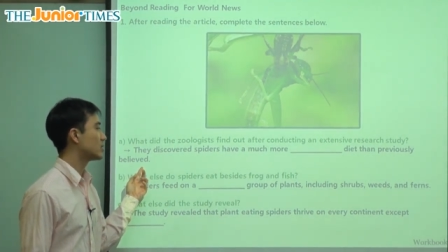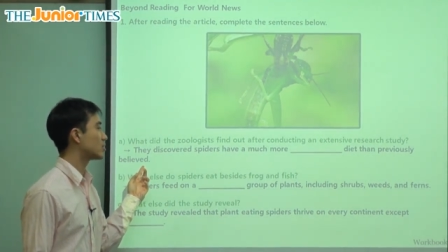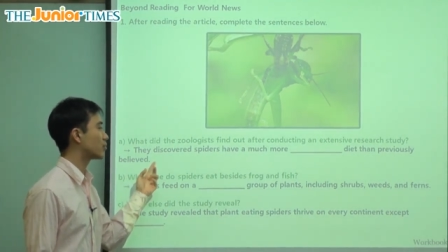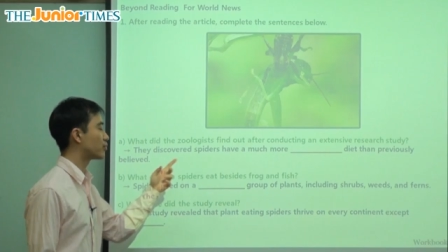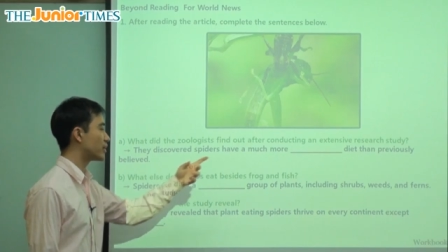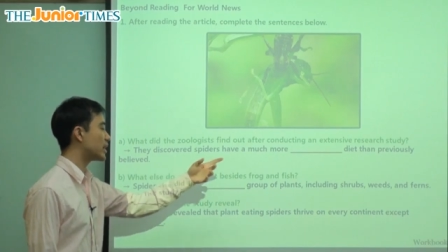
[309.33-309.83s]

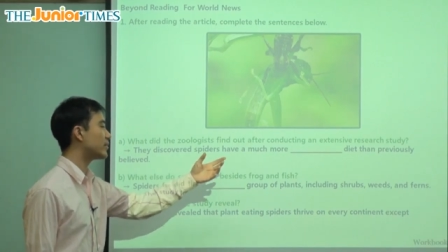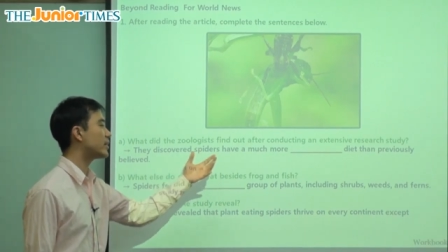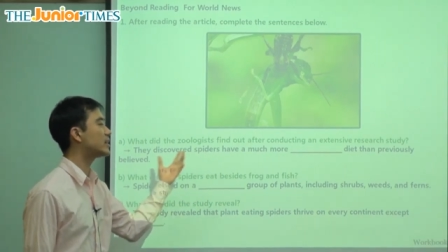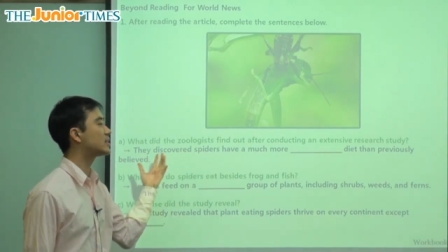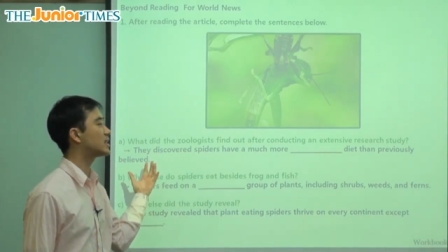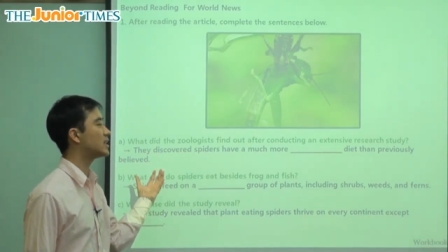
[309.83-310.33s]
So
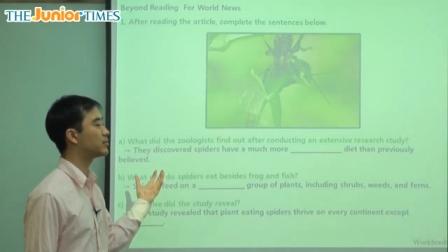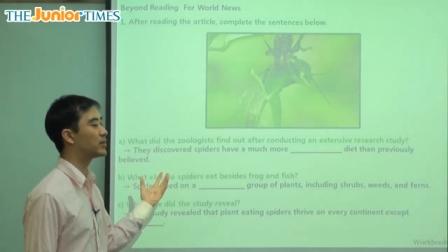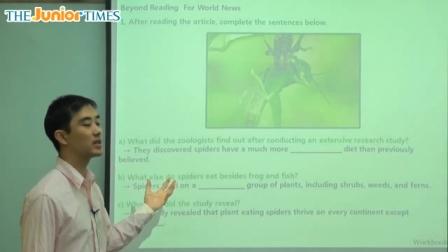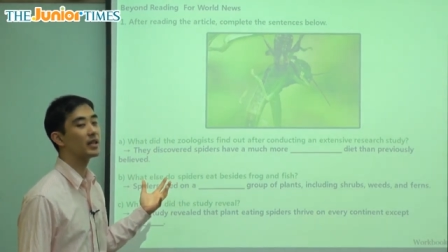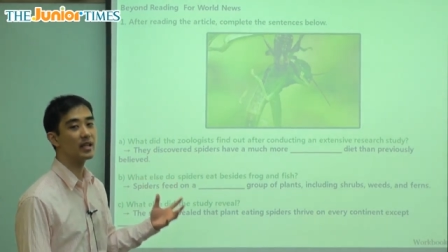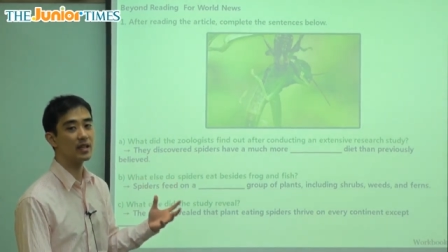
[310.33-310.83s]
previously
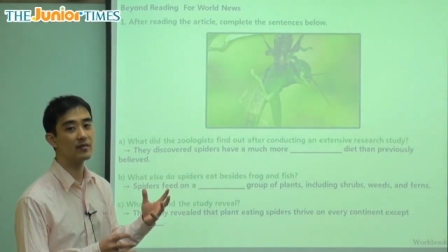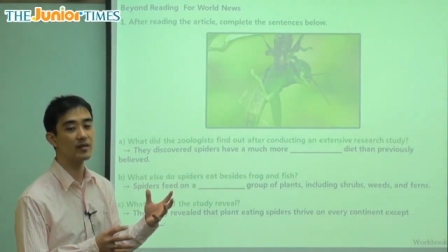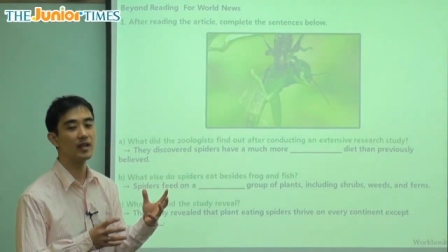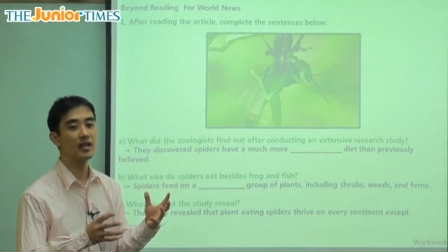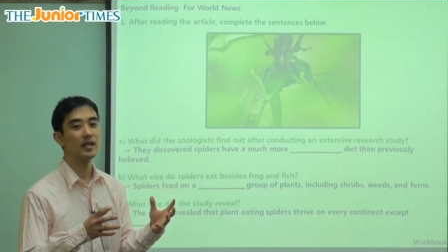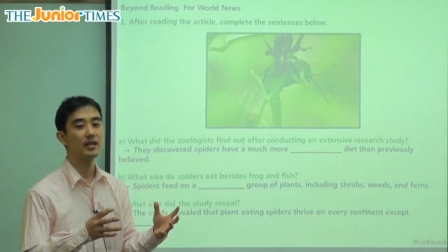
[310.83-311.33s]

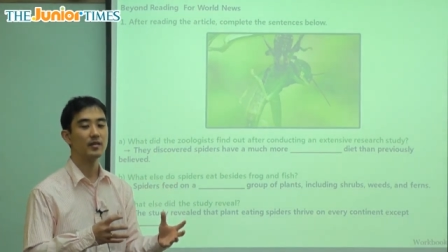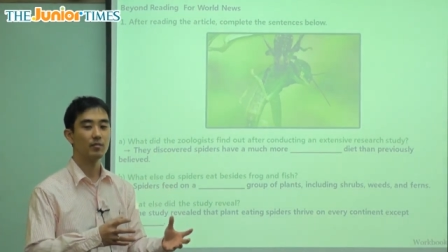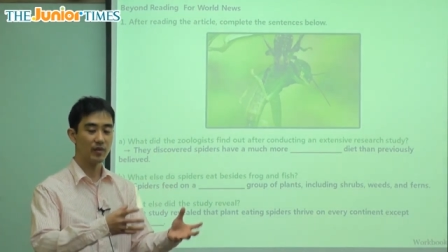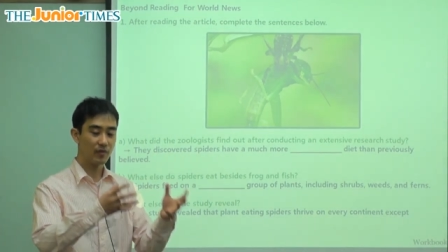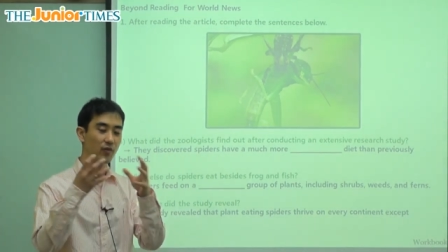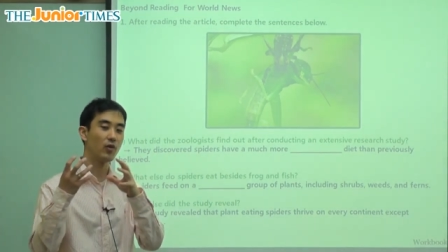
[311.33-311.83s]
believed,
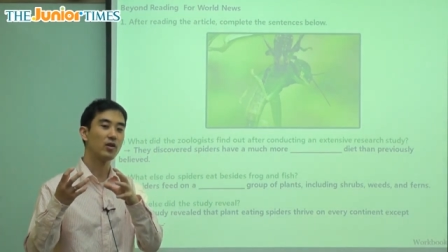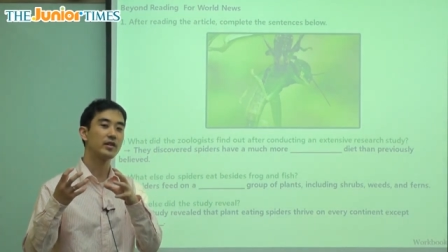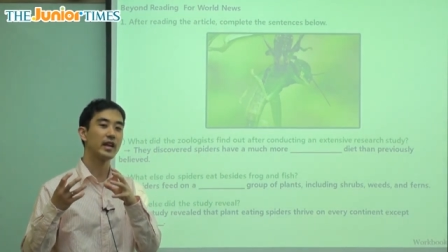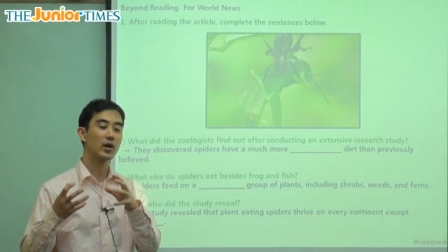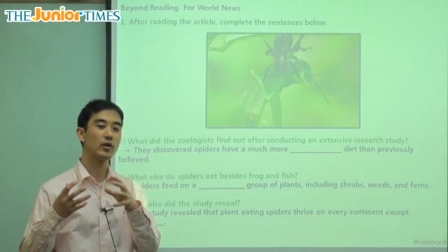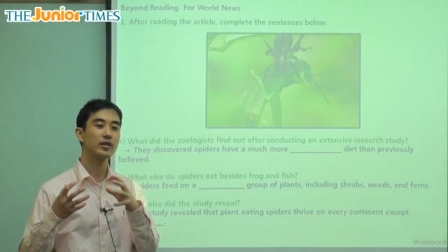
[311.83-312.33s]

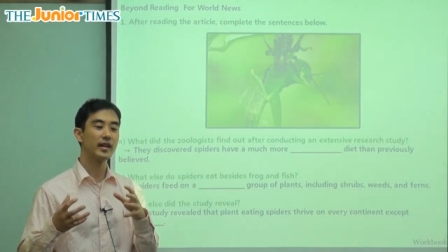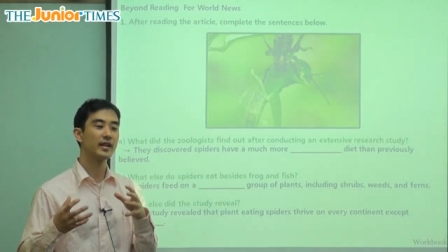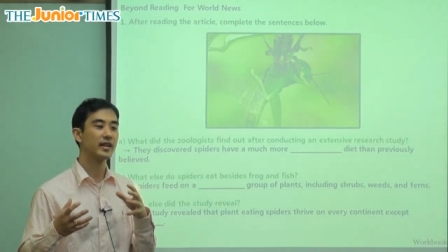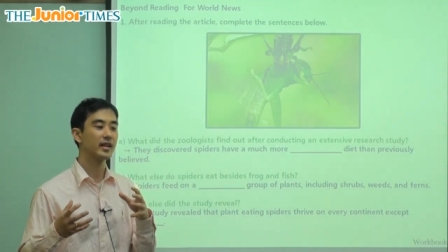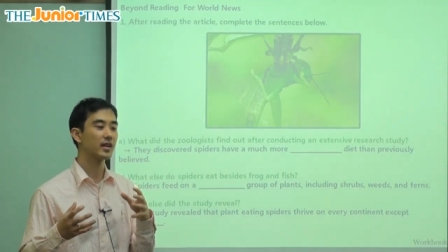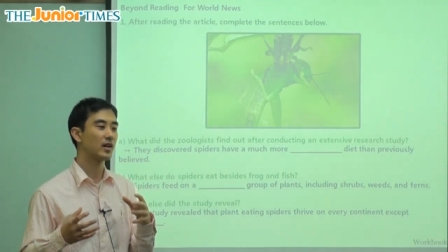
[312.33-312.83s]
before they were
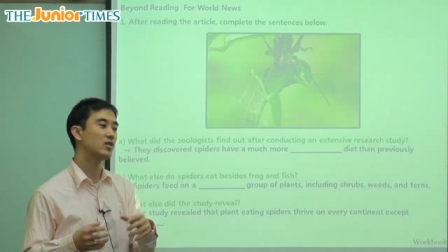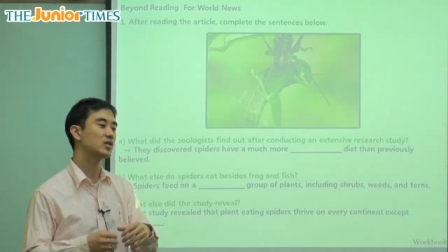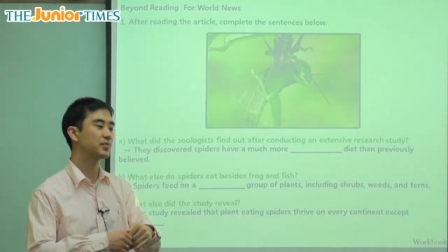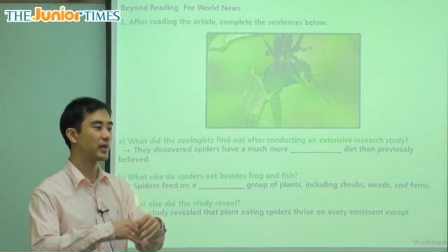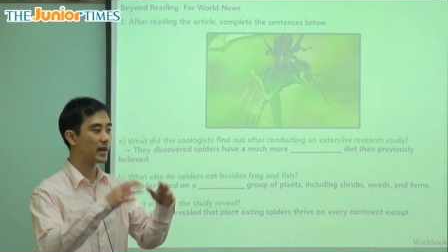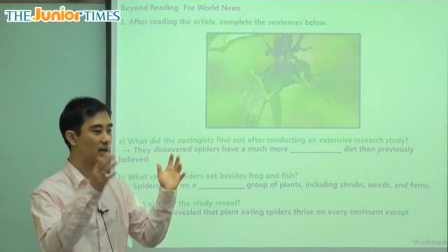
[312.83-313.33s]
thinking, oh,
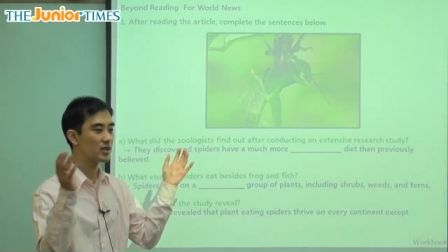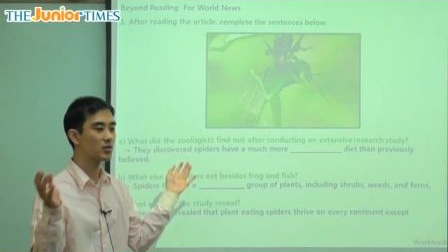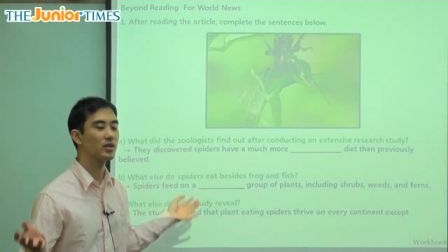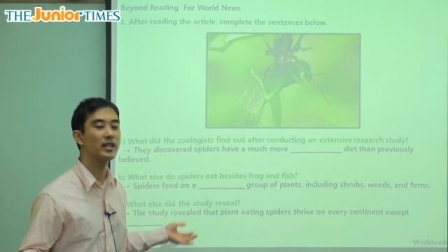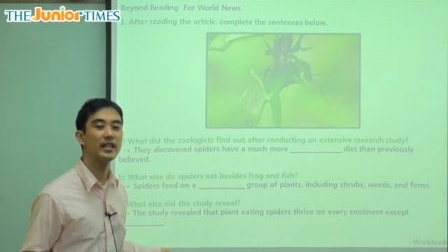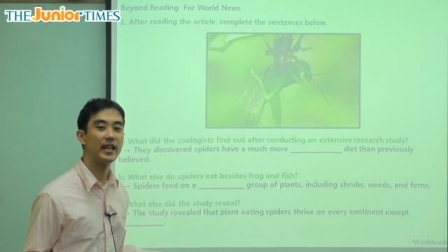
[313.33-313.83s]
spiders
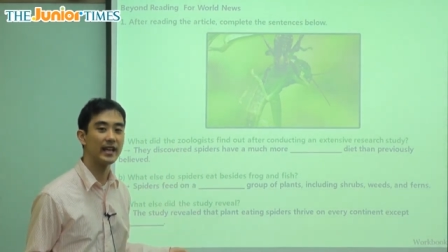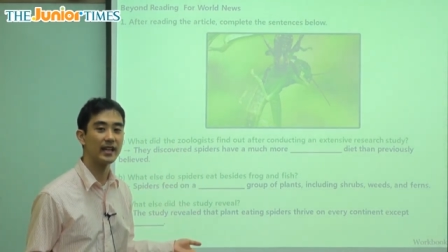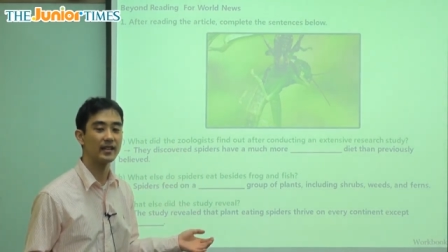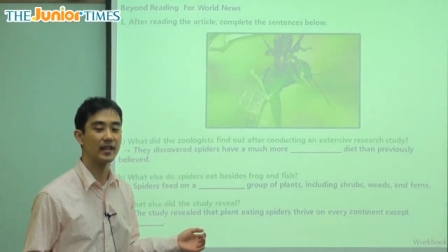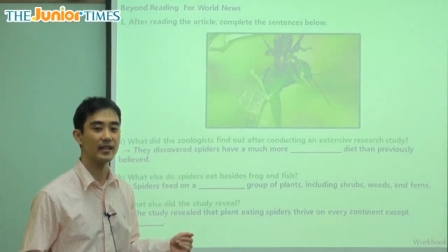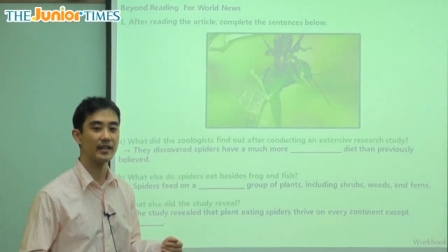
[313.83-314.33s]
will eat
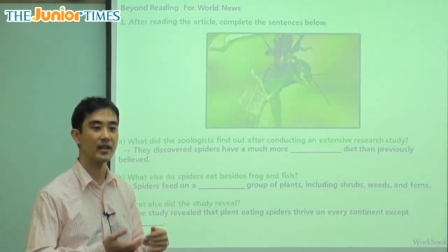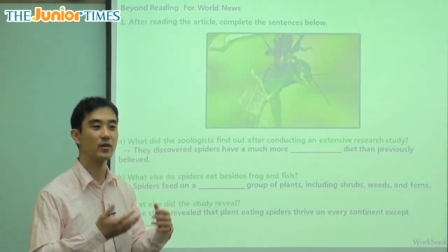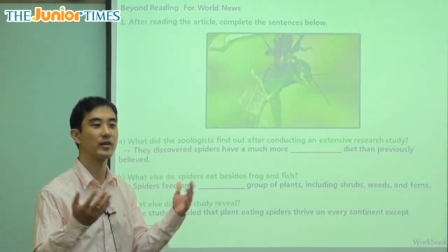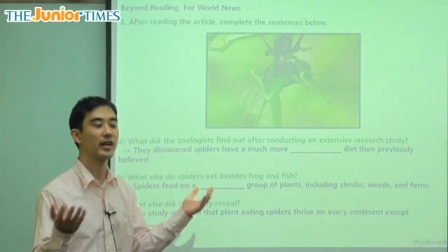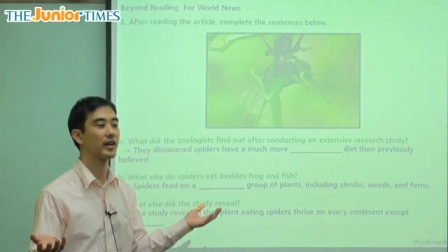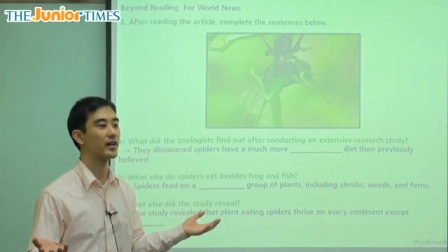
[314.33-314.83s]
anything. They
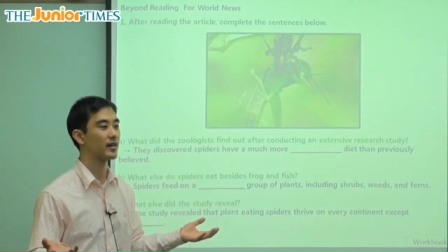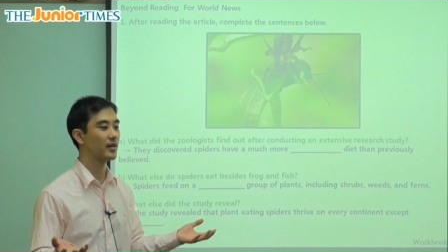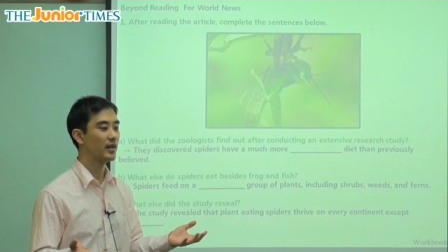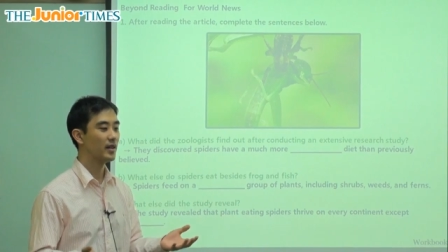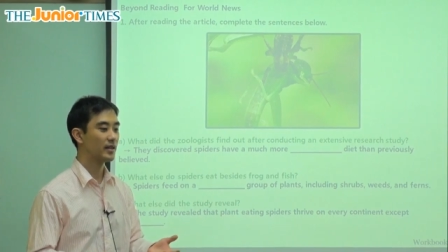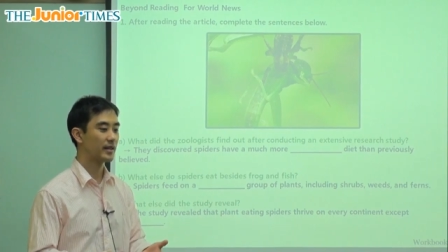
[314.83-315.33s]
don't care.